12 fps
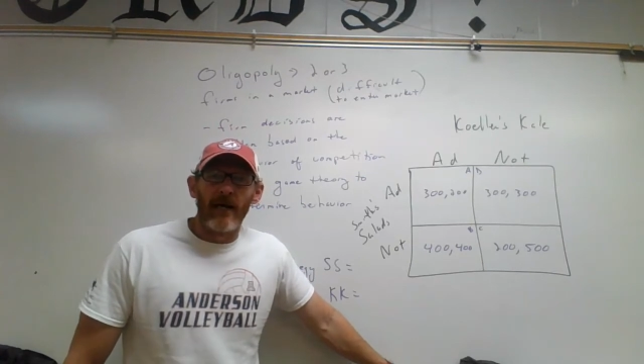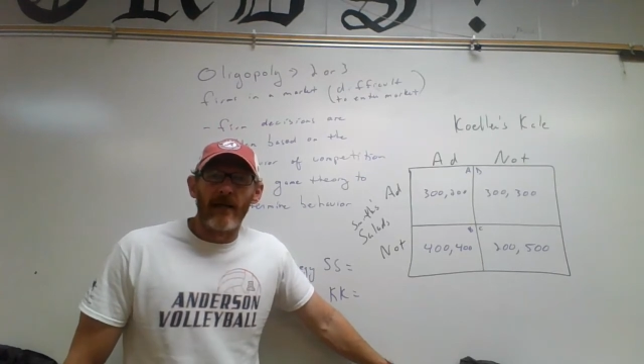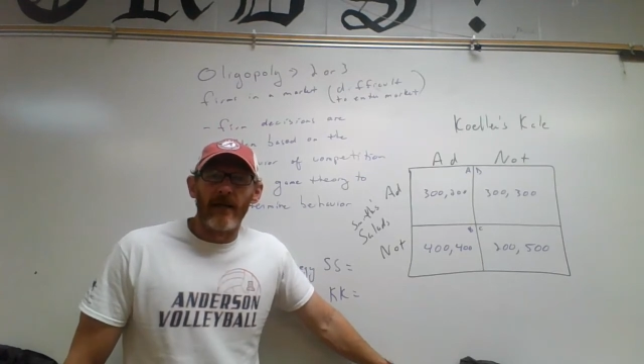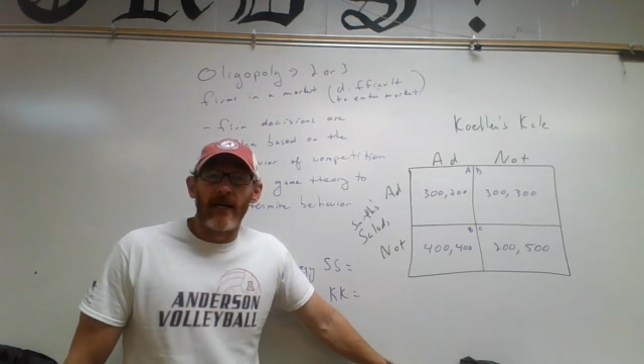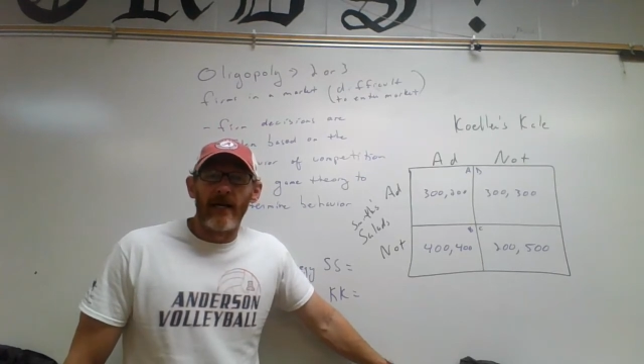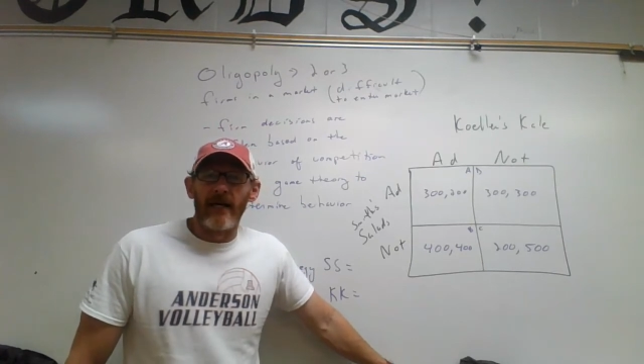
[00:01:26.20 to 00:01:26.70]

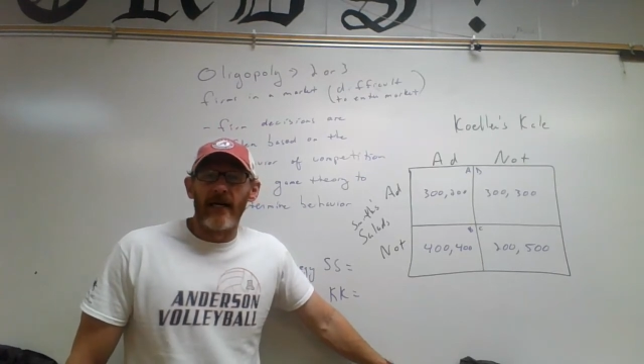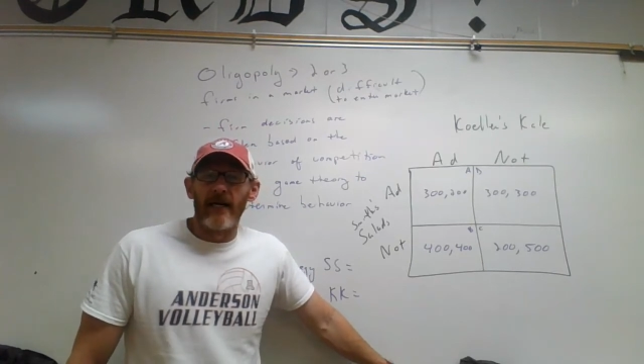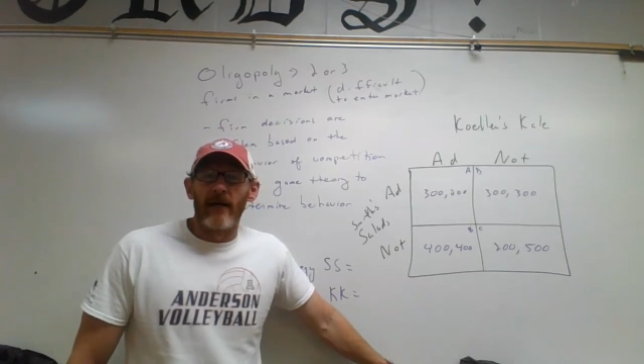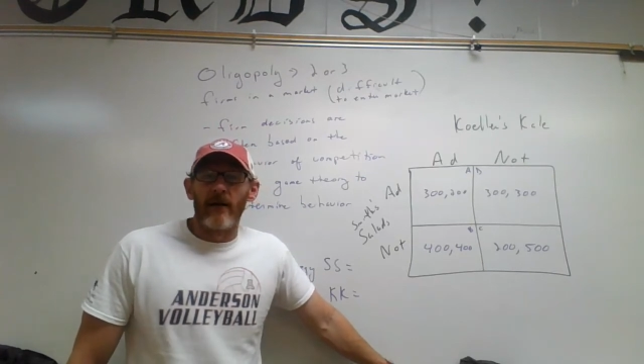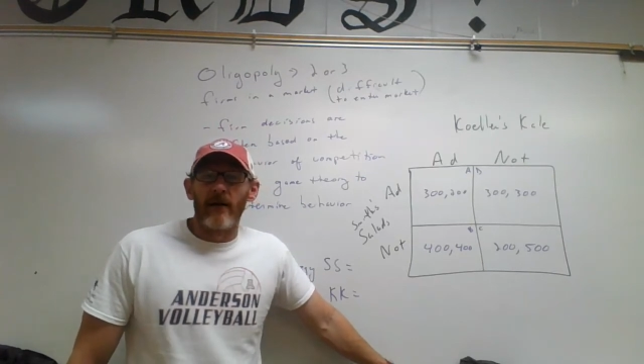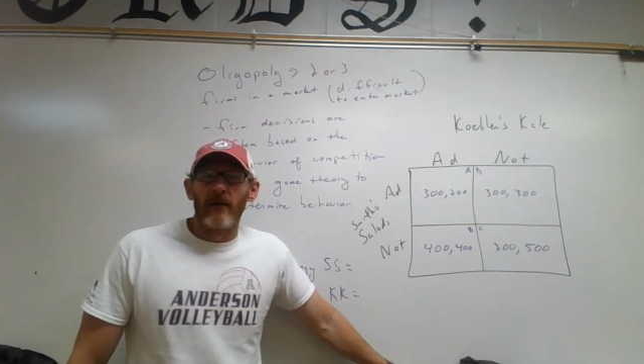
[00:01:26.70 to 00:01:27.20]
they
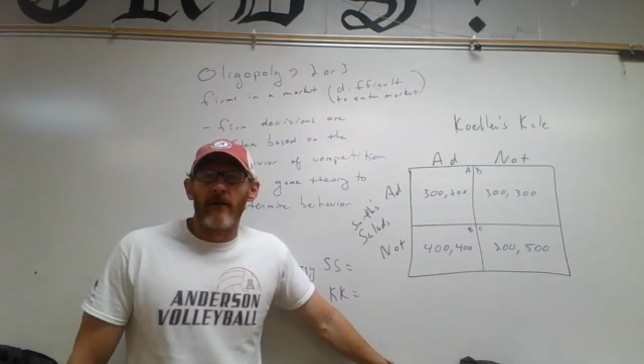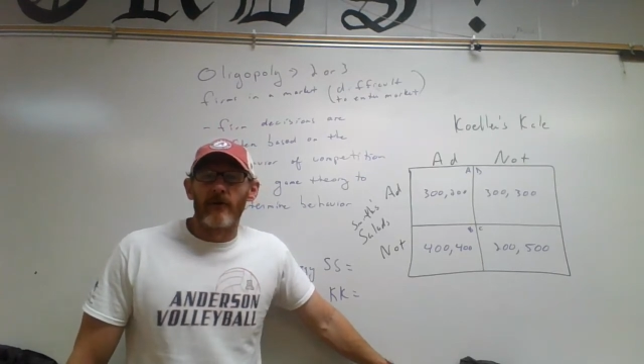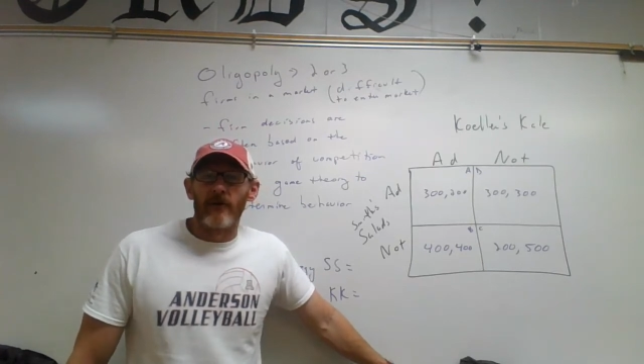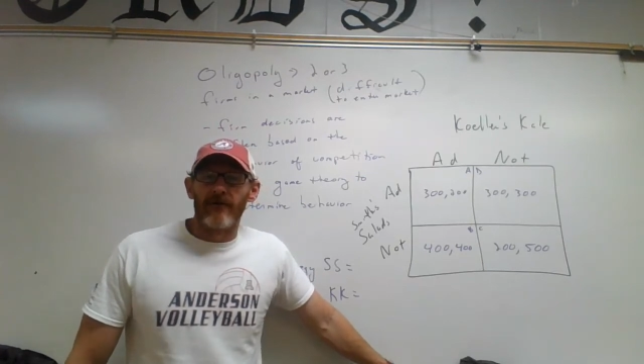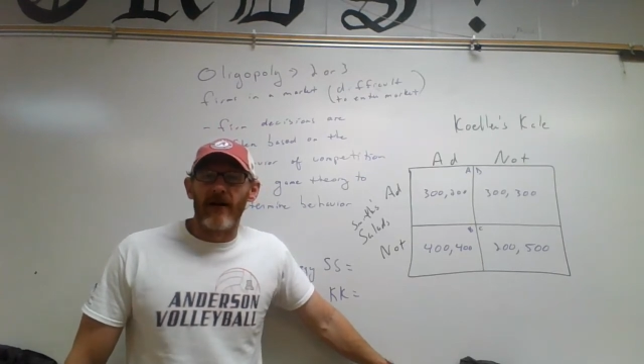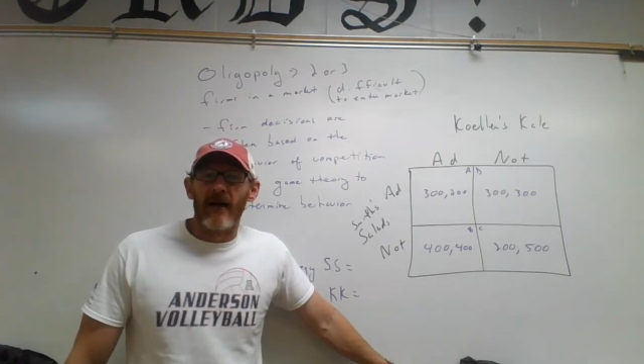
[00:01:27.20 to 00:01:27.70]

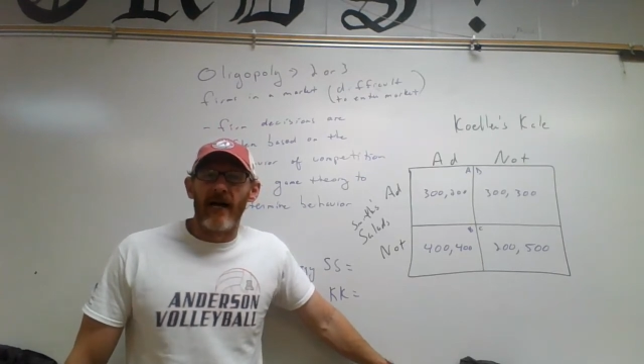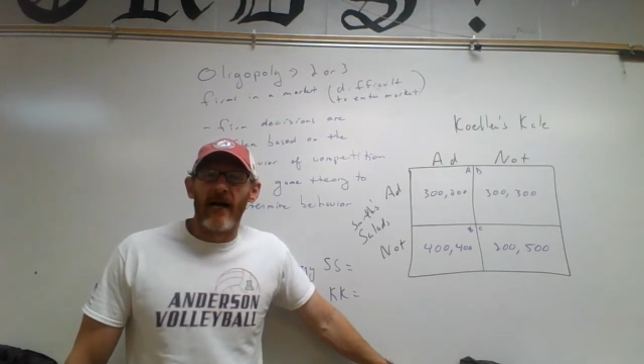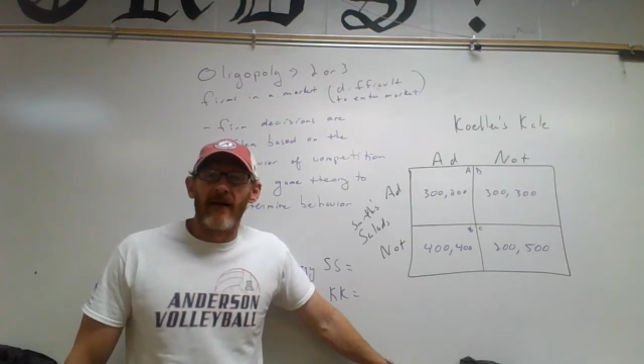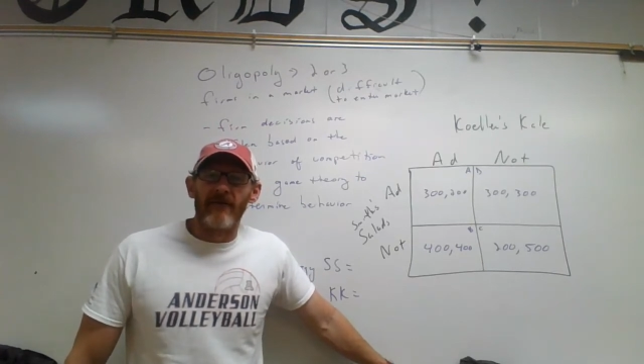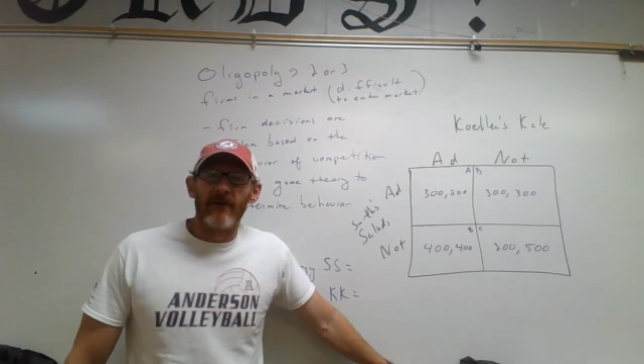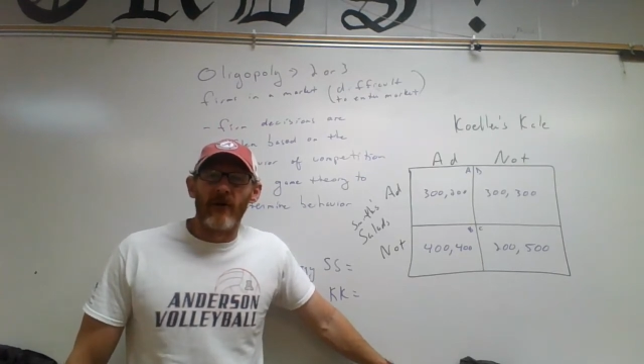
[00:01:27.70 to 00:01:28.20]

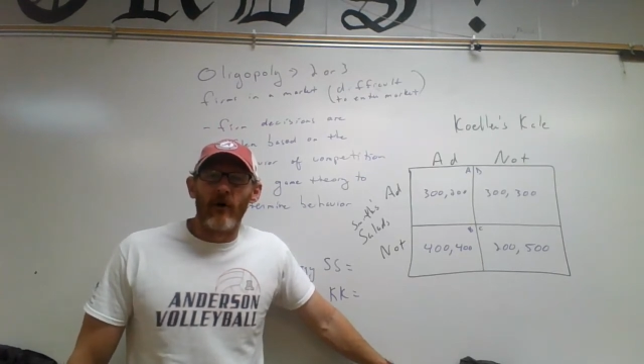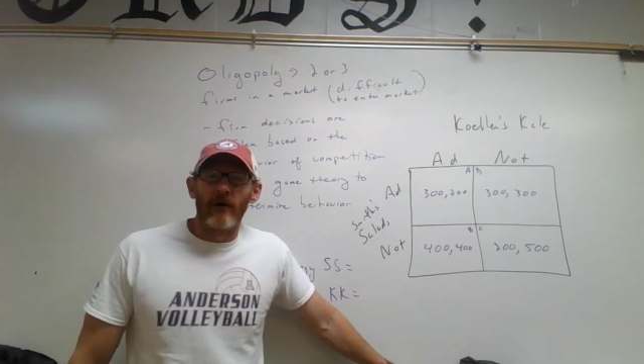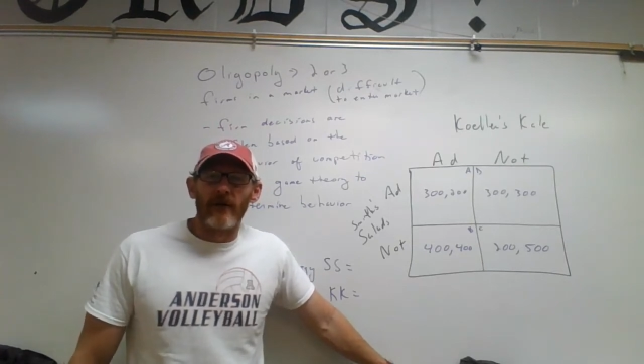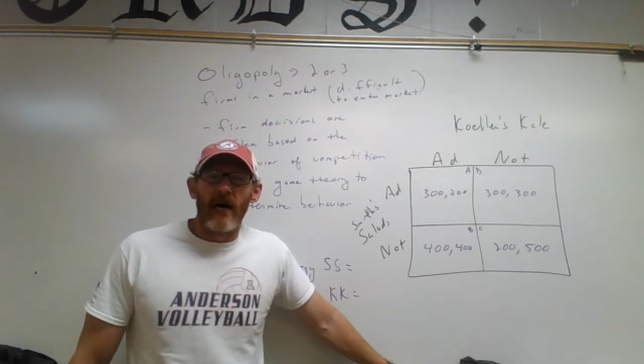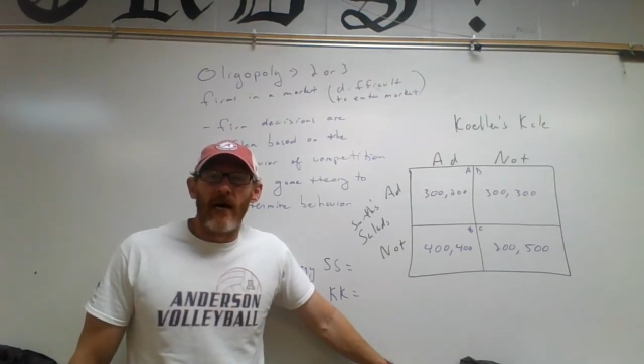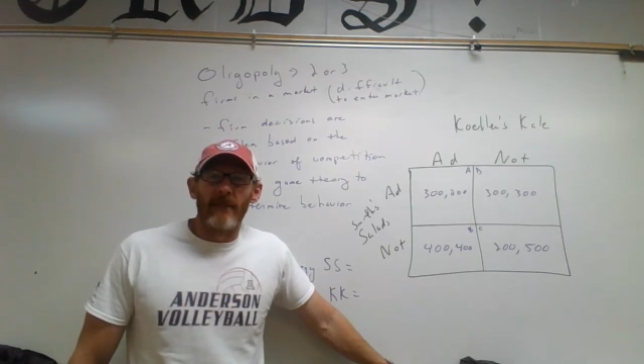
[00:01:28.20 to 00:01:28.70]
survive an
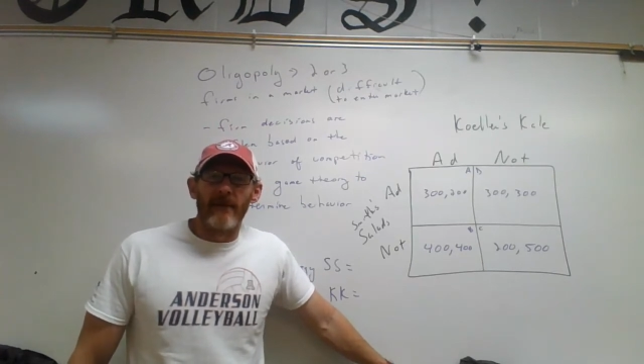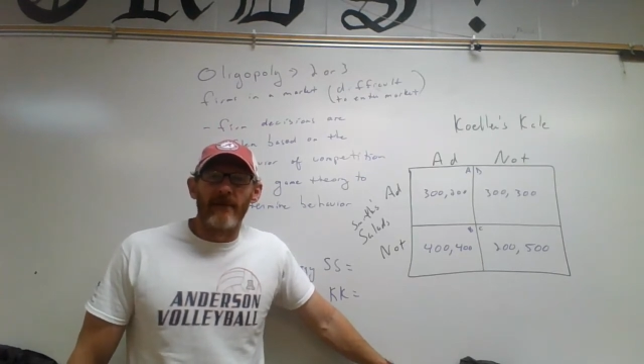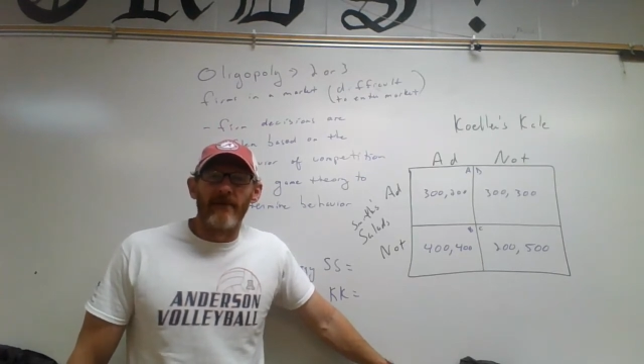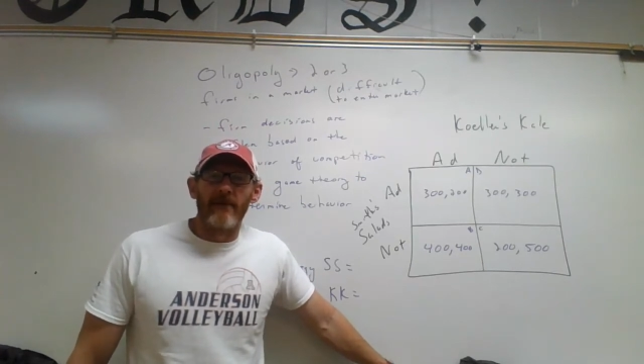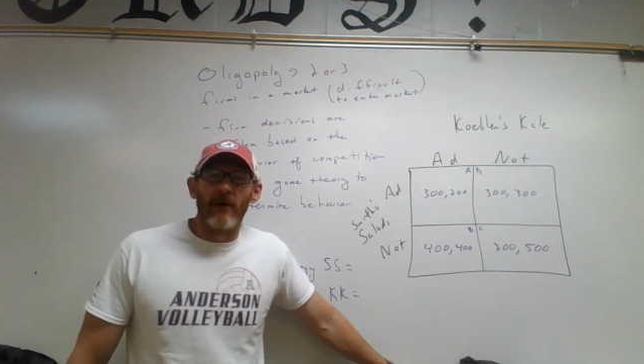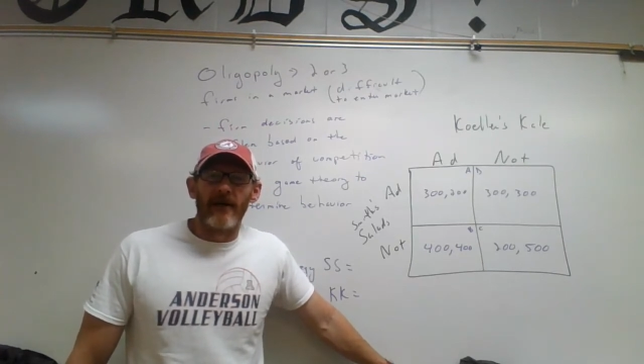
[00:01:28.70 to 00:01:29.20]
oligopic
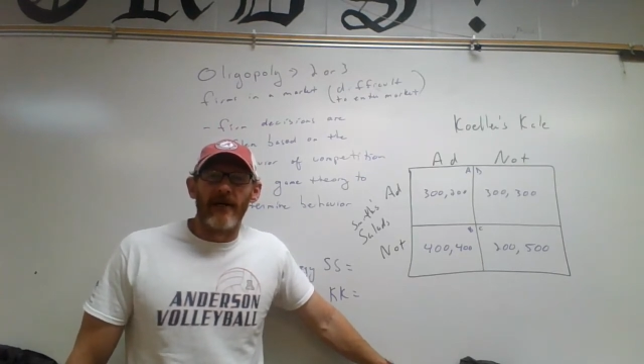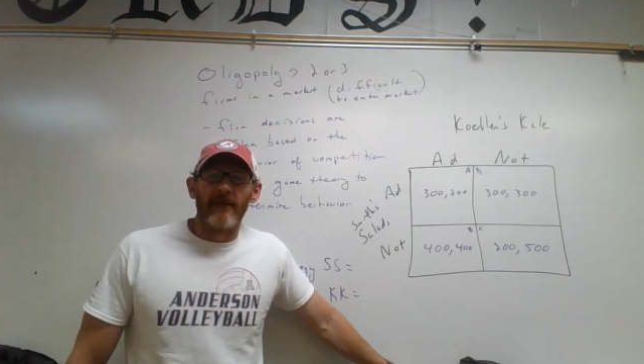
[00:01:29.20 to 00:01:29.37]
market.